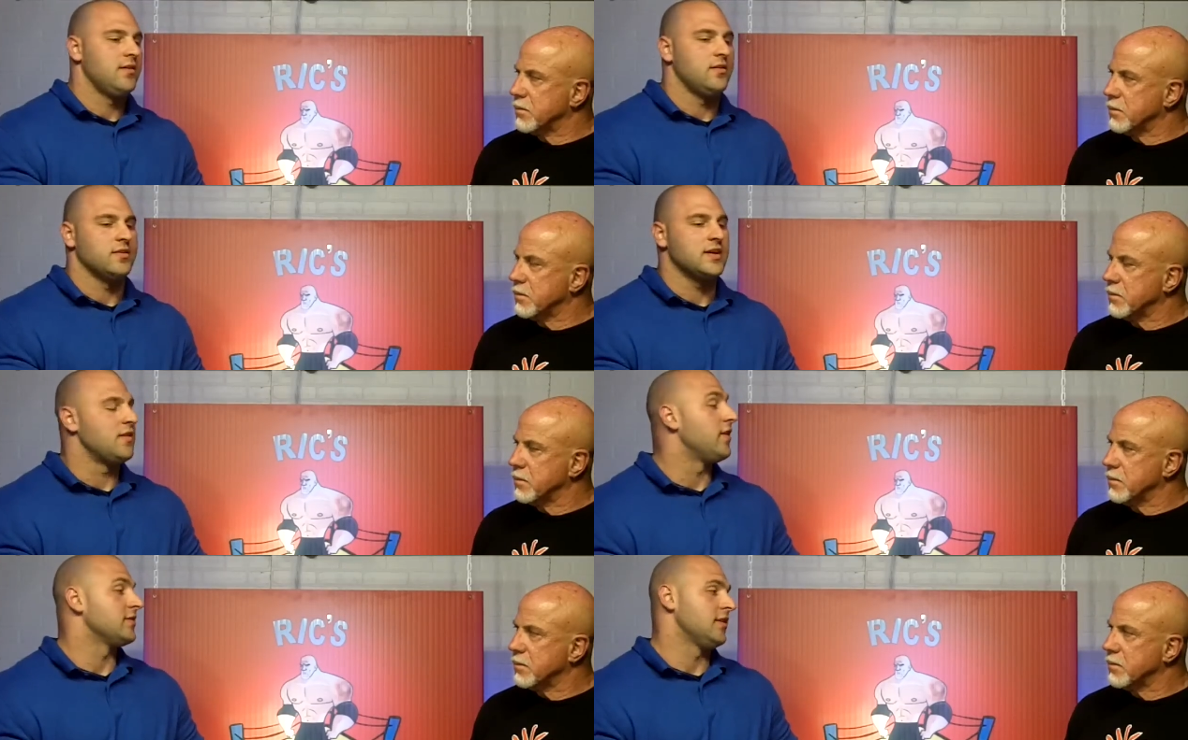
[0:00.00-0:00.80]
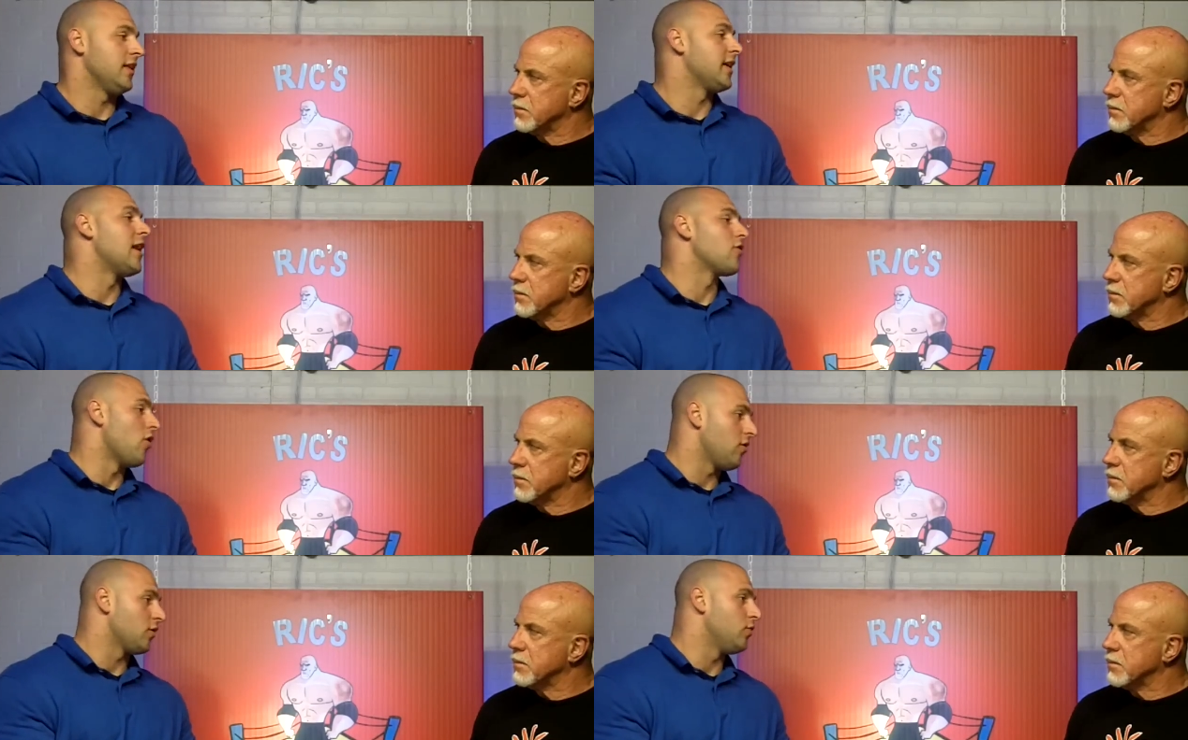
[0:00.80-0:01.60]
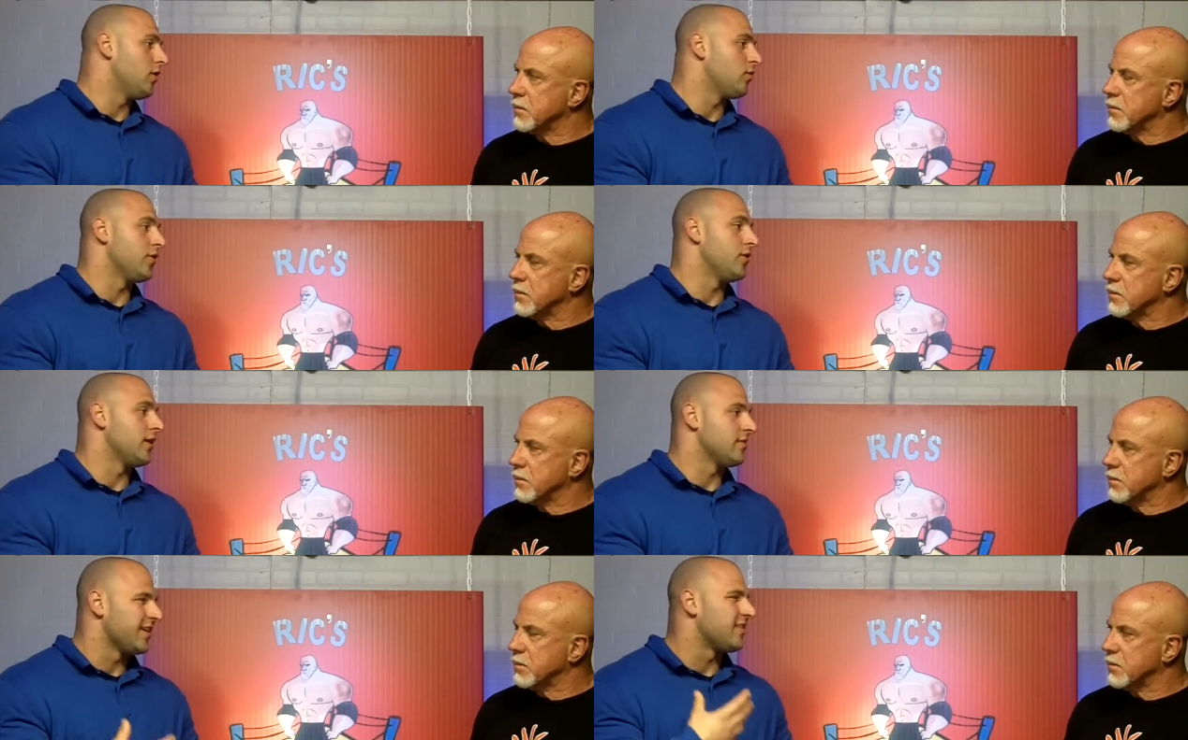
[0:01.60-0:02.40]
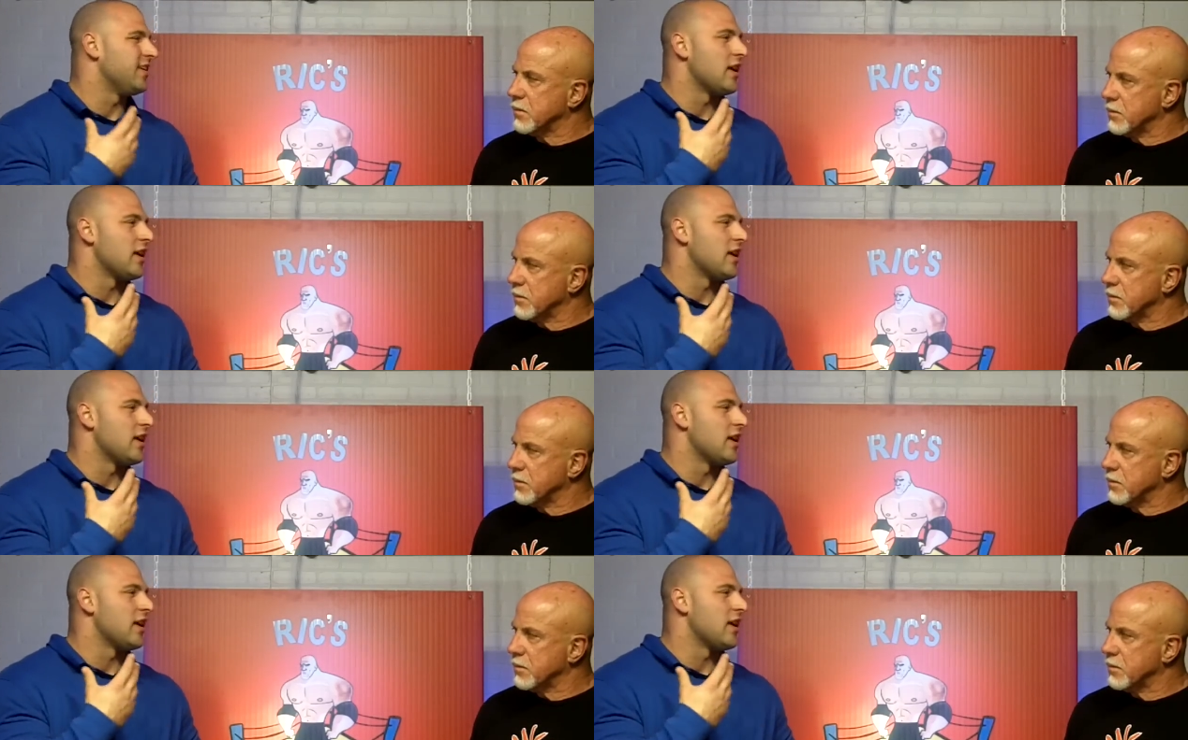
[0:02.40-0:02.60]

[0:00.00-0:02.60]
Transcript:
Speaker 1: the side effects that like an alcoholic would, where you get like the